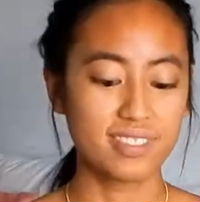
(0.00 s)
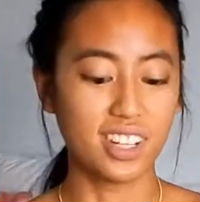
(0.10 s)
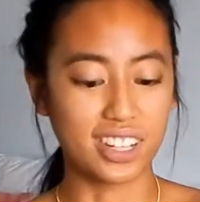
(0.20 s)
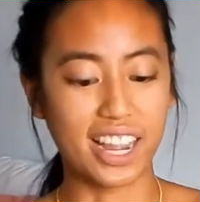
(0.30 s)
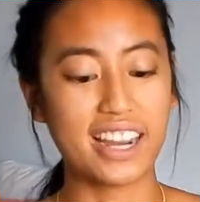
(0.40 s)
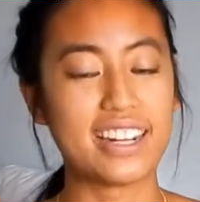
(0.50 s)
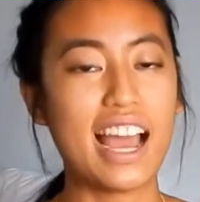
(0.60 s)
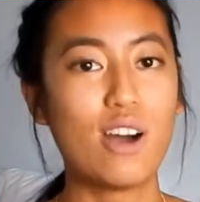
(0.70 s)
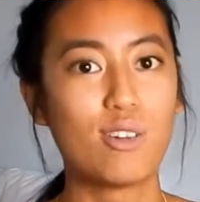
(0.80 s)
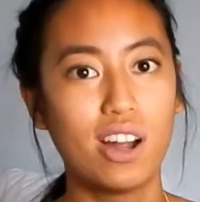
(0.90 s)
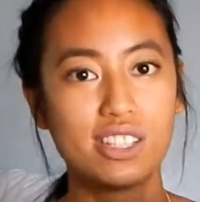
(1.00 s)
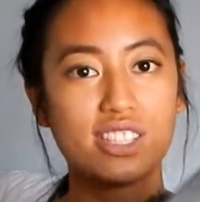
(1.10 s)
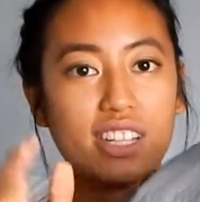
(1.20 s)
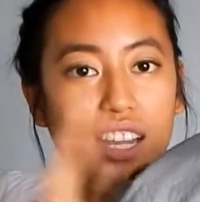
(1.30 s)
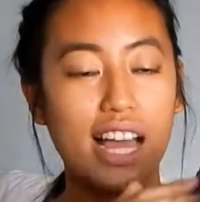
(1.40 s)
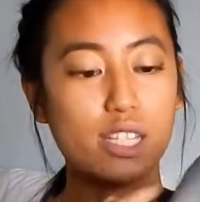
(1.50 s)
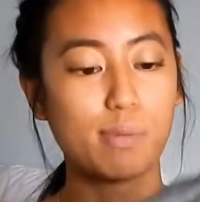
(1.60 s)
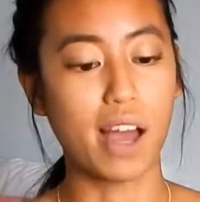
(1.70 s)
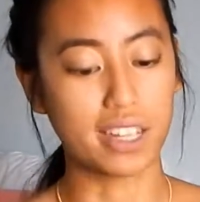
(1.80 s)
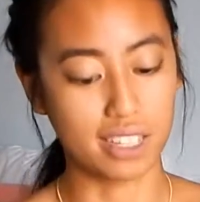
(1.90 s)
Okay, and now we're on to the last
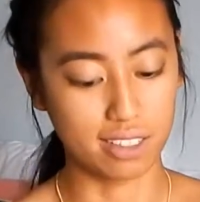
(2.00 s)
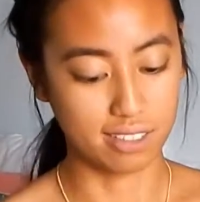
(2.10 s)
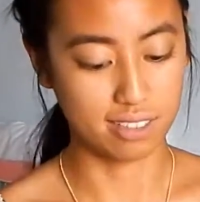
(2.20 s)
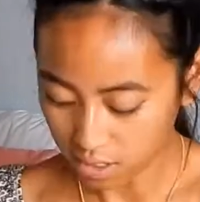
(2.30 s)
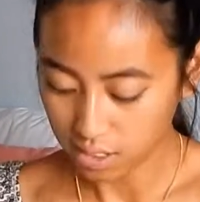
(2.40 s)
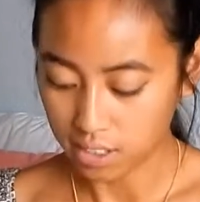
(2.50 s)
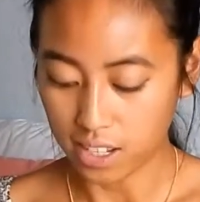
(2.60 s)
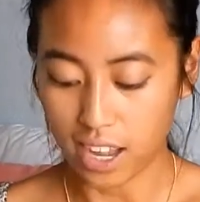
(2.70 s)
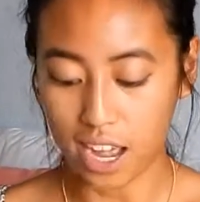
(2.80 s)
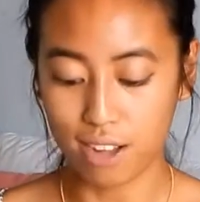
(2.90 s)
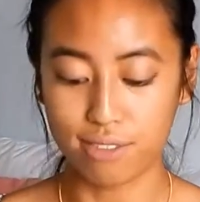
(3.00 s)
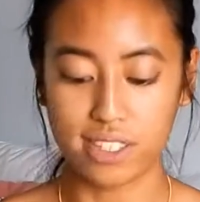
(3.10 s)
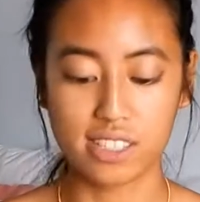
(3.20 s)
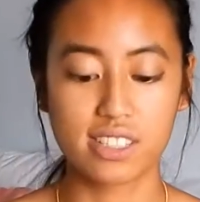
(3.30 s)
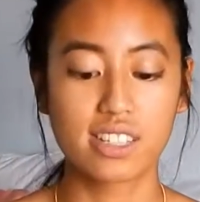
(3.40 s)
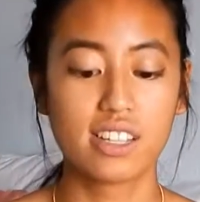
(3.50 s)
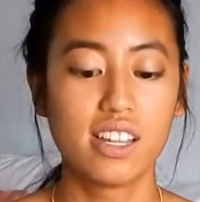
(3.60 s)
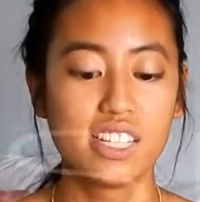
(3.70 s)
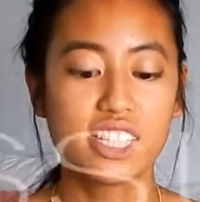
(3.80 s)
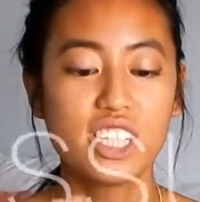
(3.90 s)
pocket. I have these
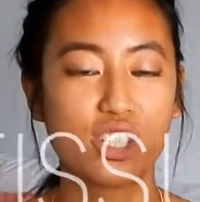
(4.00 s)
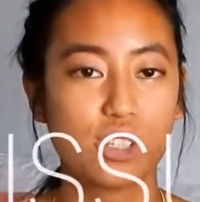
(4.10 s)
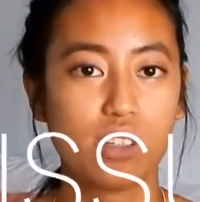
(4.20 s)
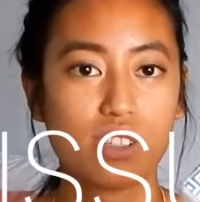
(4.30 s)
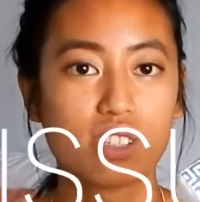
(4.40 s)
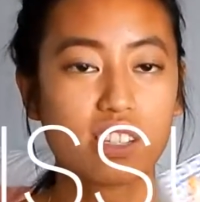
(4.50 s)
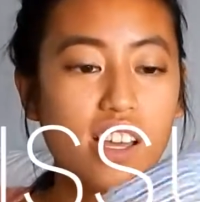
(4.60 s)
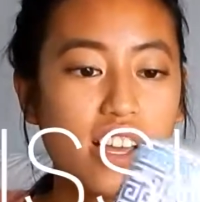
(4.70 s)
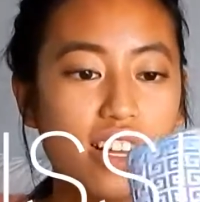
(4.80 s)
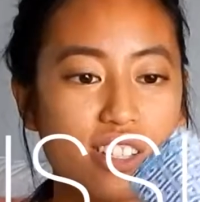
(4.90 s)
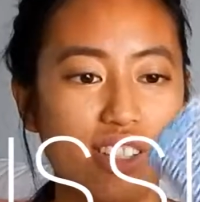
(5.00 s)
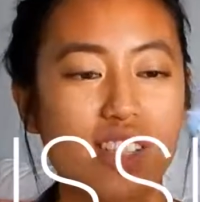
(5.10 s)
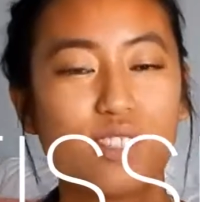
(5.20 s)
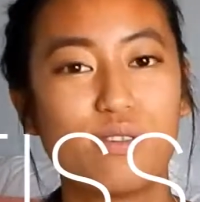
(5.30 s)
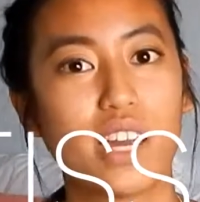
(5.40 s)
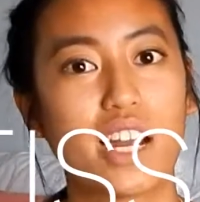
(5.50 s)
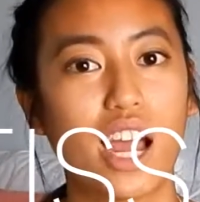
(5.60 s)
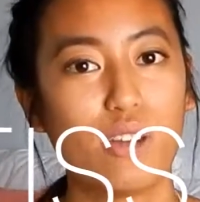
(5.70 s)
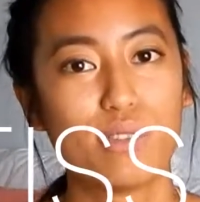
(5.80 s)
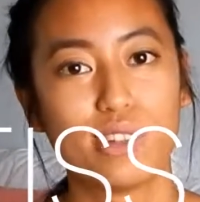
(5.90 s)
tissues, so this is very
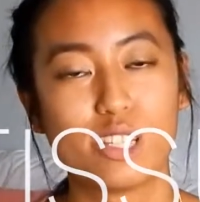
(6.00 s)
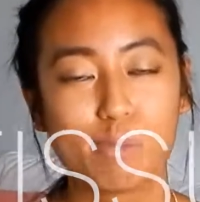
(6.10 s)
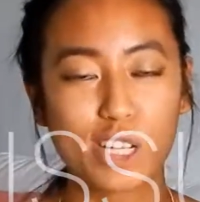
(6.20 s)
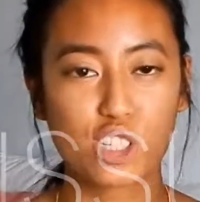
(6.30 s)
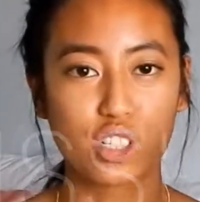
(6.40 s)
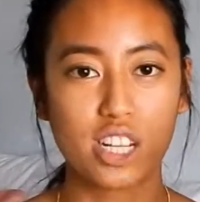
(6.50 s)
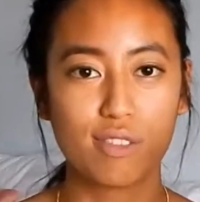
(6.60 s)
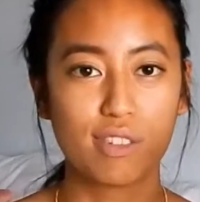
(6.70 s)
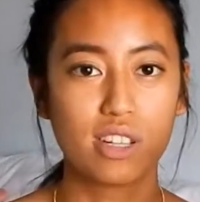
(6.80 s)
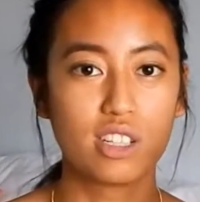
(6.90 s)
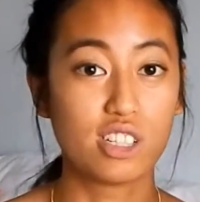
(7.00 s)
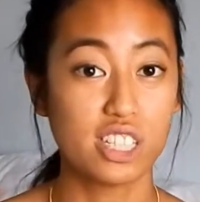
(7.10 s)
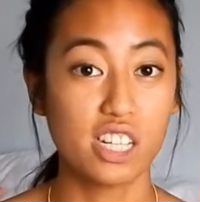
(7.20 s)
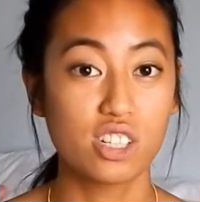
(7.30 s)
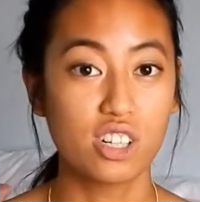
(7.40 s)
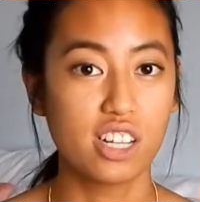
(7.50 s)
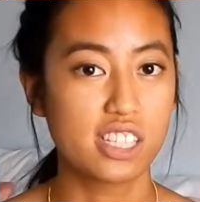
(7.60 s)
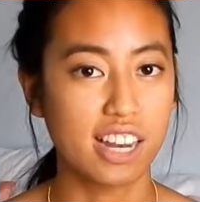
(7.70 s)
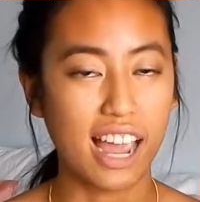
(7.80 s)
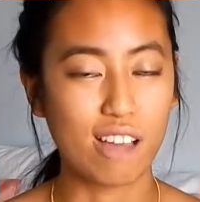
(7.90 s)
helpful, especially if your teacher
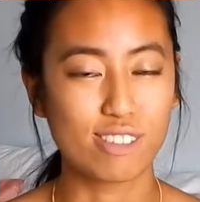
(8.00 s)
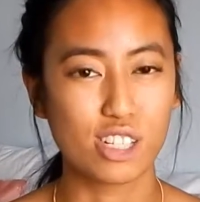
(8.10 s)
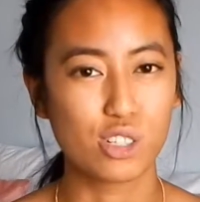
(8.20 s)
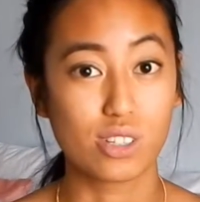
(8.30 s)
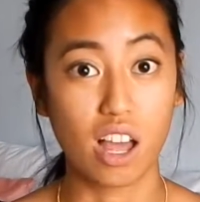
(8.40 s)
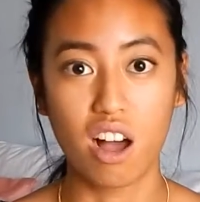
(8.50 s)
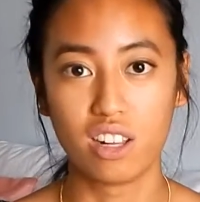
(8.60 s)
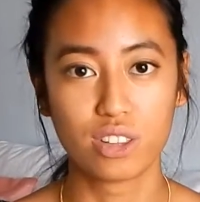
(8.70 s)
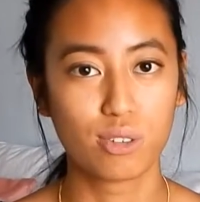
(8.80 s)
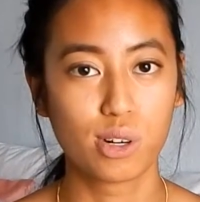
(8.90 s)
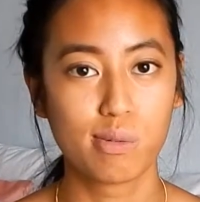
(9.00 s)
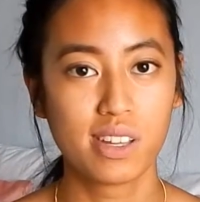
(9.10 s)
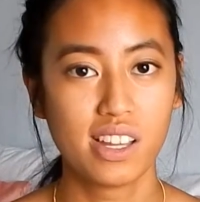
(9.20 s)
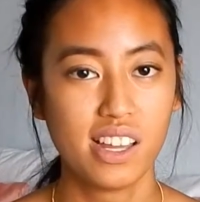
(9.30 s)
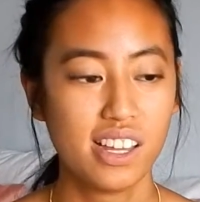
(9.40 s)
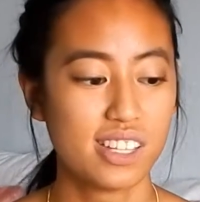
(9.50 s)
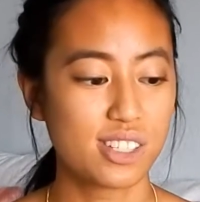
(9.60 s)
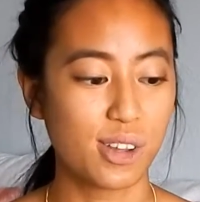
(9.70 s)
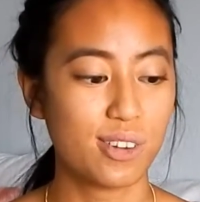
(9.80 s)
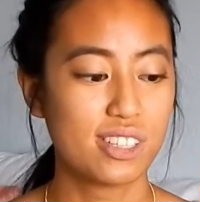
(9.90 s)
doesn't have tissues at all in the room.
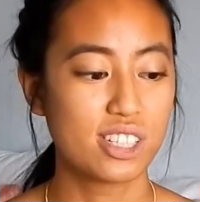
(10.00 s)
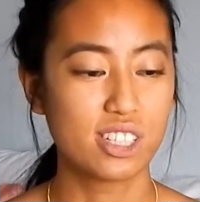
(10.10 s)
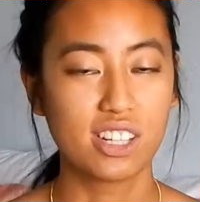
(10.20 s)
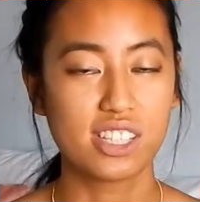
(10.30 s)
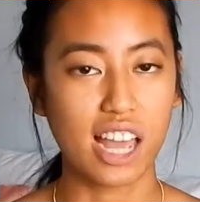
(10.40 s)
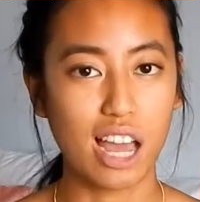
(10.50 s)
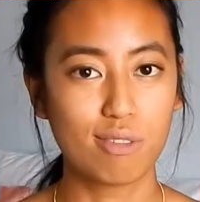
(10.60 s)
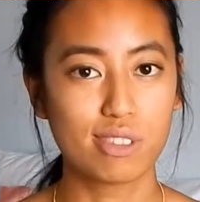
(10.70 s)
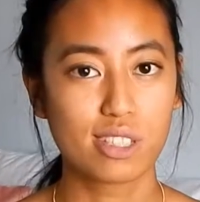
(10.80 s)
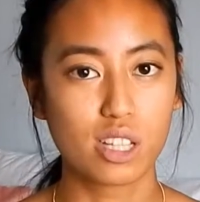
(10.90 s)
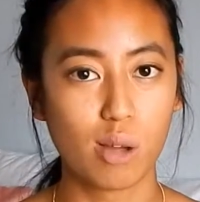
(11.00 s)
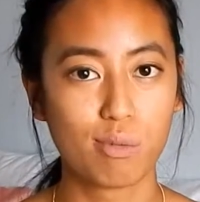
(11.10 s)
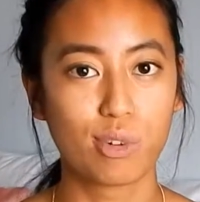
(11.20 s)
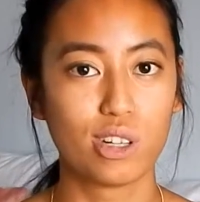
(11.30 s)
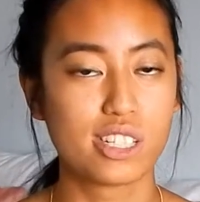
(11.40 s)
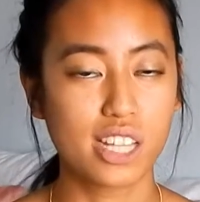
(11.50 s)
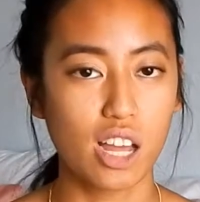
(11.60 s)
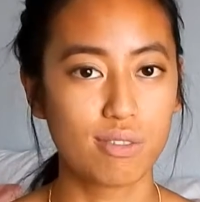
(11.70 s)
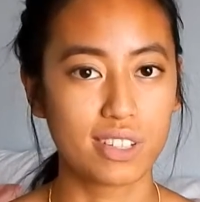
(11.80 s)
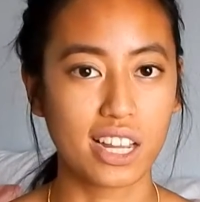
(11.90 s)
So it's just good to have some for
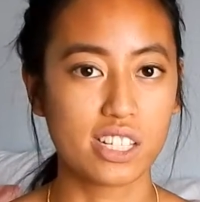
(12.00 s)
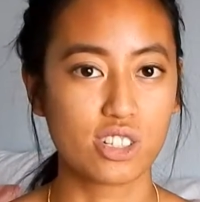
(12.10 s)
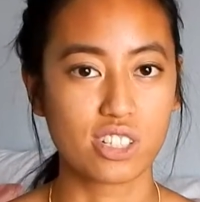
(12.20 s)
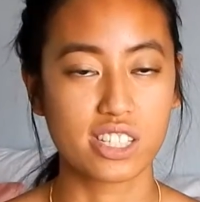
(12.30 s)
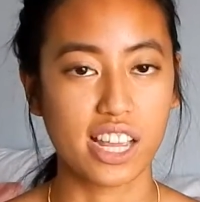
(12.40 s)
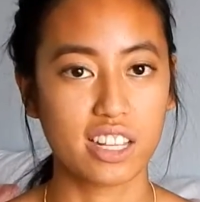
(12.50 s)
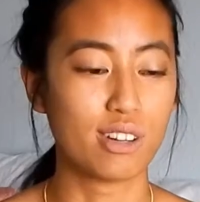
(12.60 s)
yourself in case you're sick.